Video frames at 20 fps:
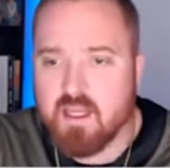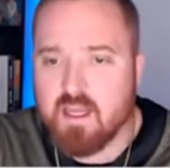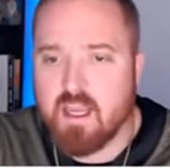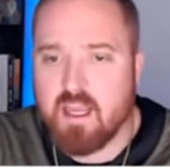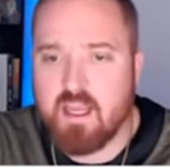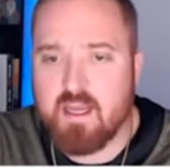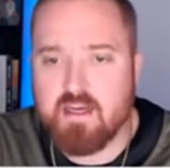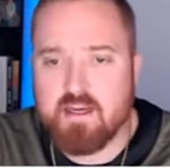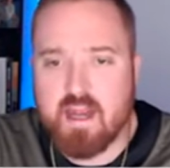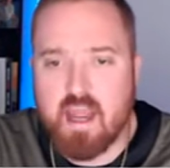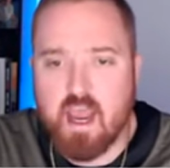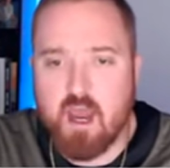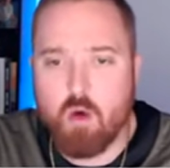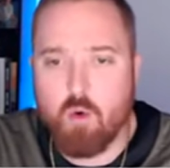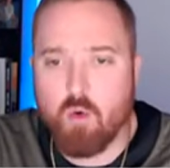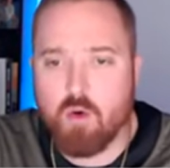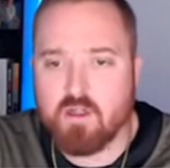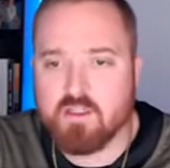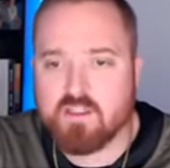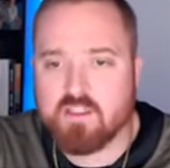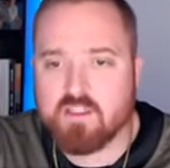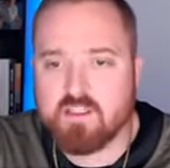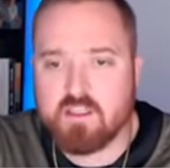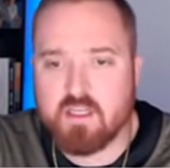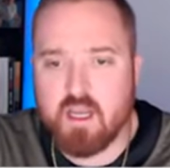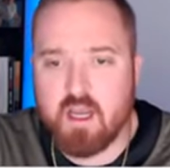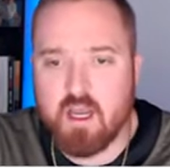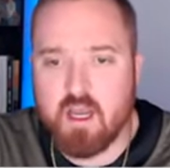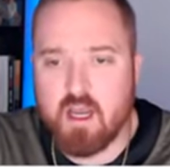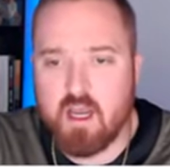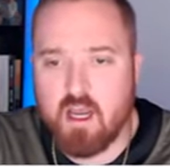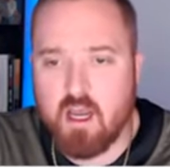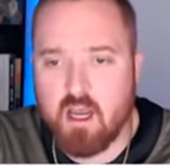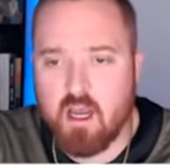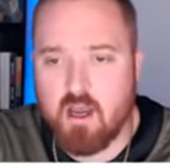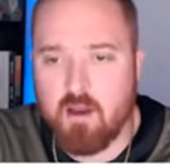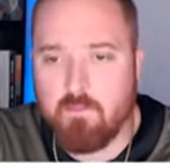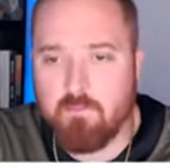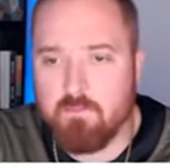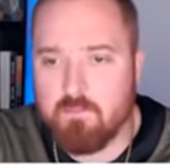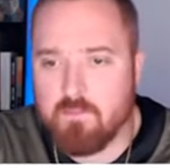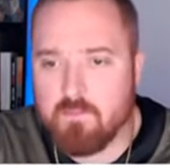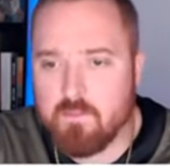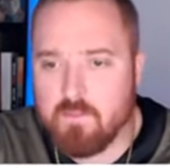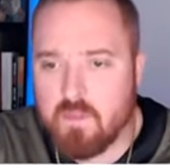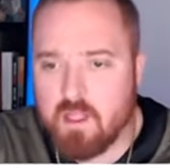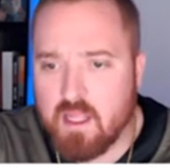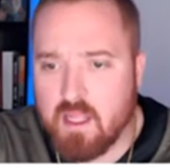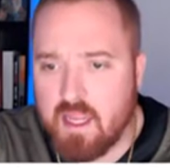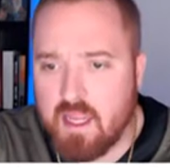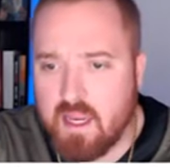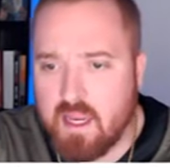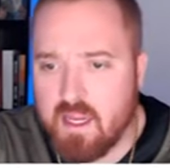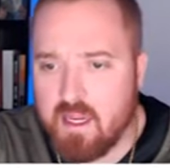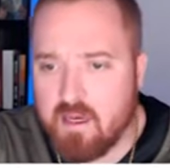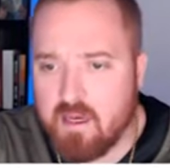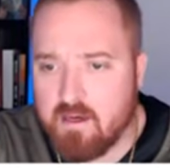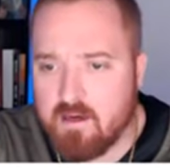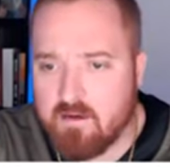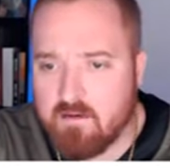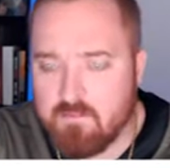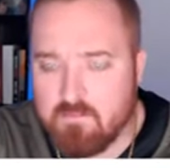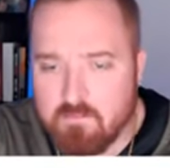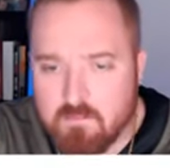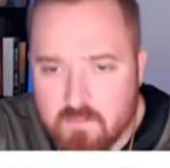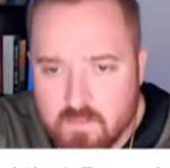and now wants to um, and